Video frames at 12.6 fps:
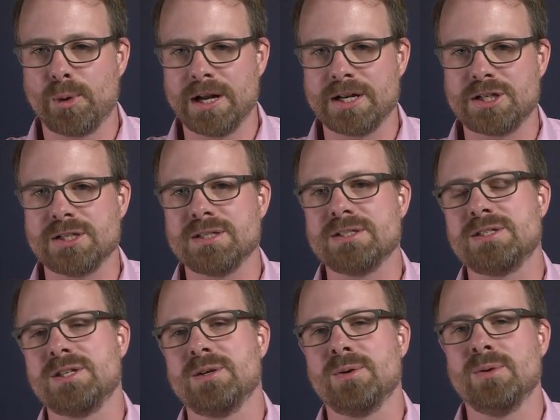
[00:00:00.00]
branches
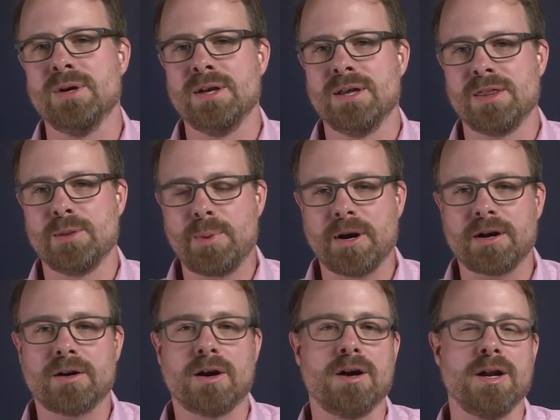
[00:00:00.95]
to the
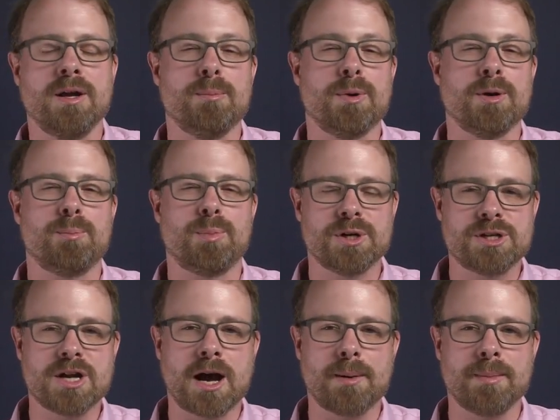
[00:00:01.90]
pericardium, but
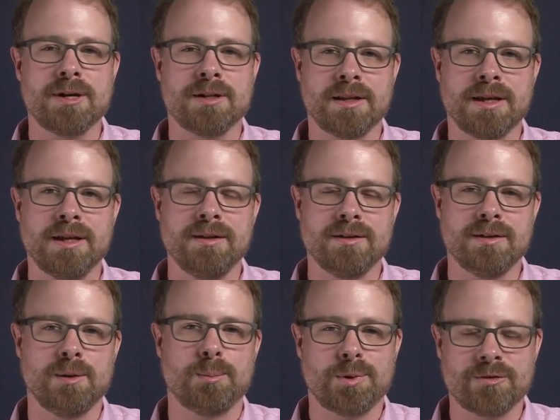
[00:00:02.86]
predominantly
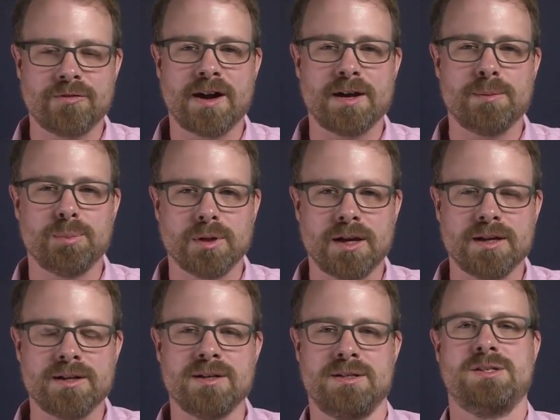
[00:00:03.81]
provide
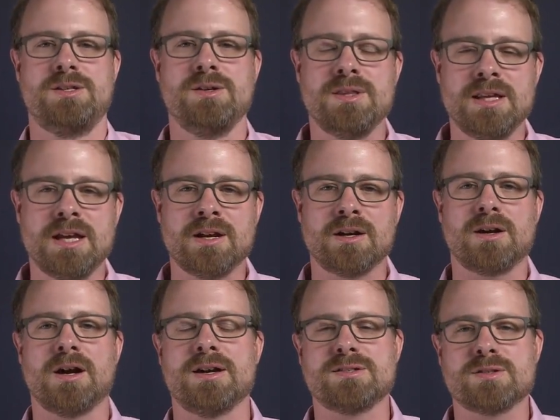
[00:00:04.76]
blood to the
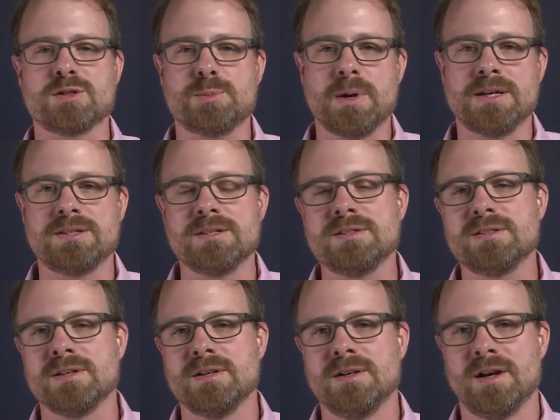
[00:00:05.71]
intercostal spaces
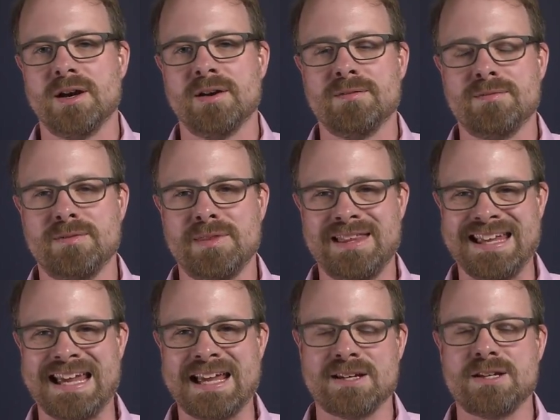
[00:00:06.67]
of
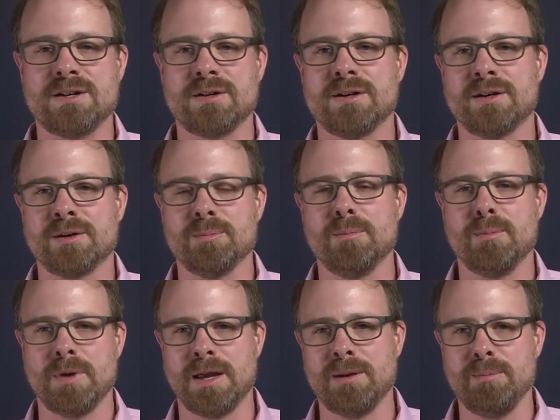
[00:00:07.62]
the anterior and,
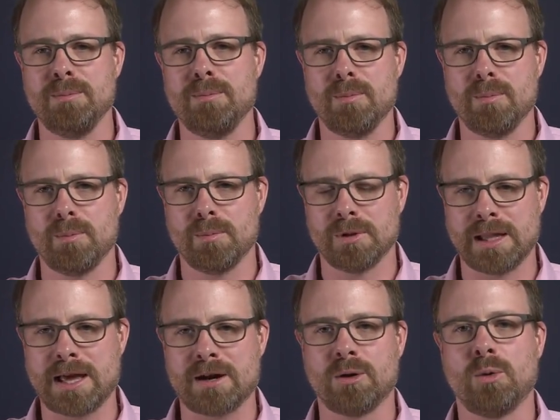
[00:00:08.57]
and
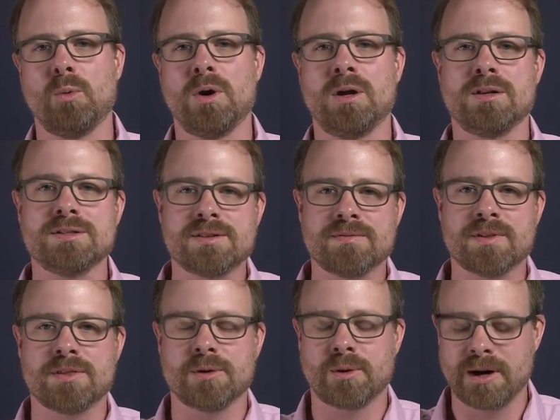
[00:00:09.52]
lateral walls of the
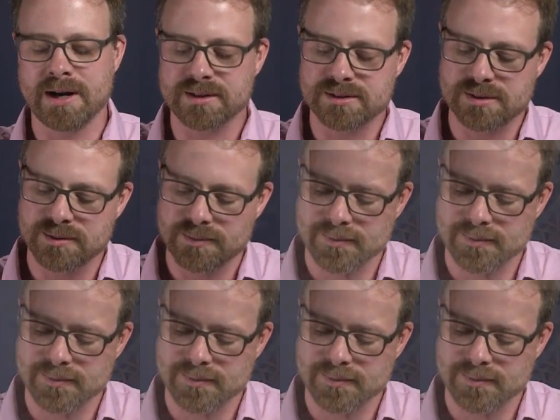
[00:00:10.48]
thorax.